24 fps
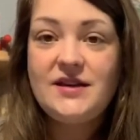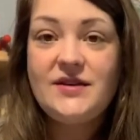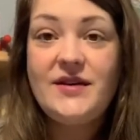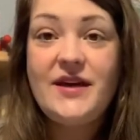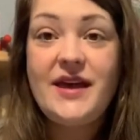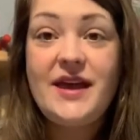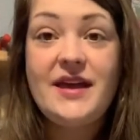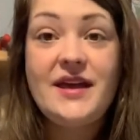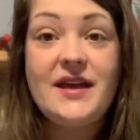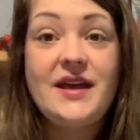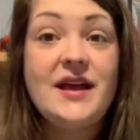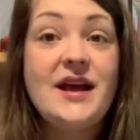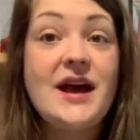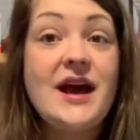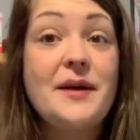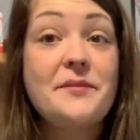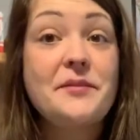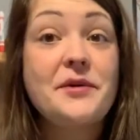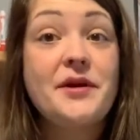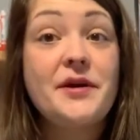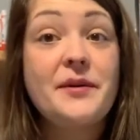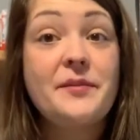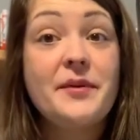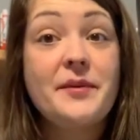Okay, I'm
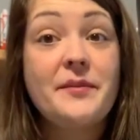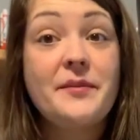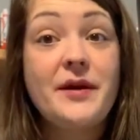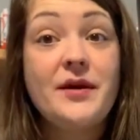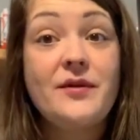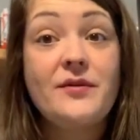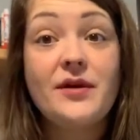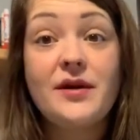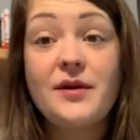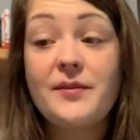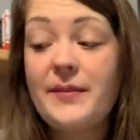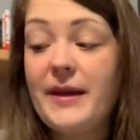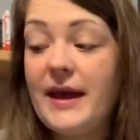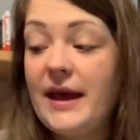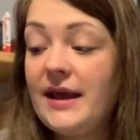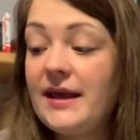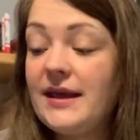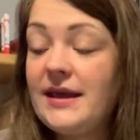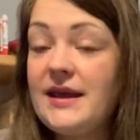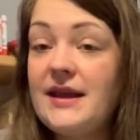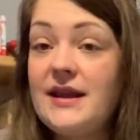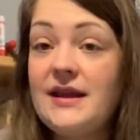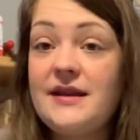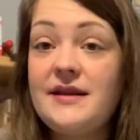going to put my work back
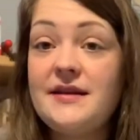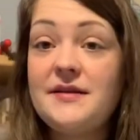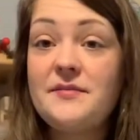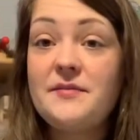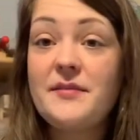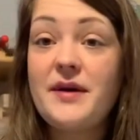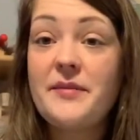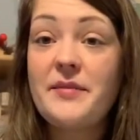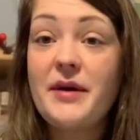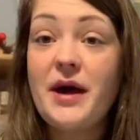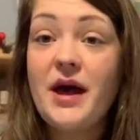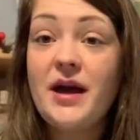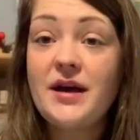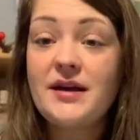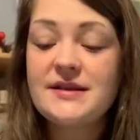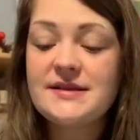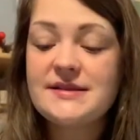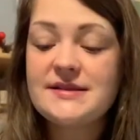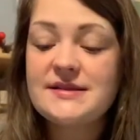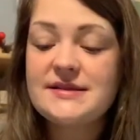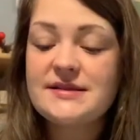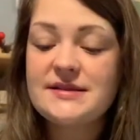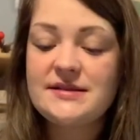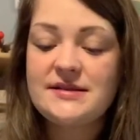into my
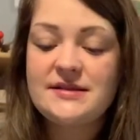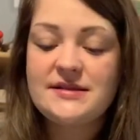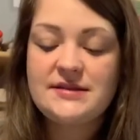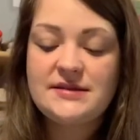box.